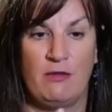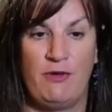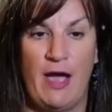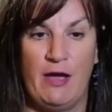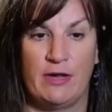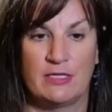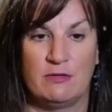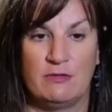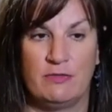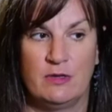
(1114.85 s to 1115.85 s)
filed as
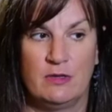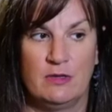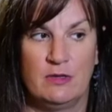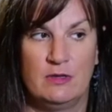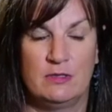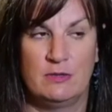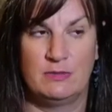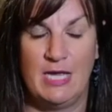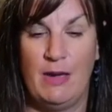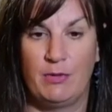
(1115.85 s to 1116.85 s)
of
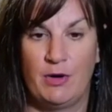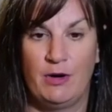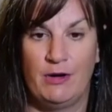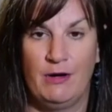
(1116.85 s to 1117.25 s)
September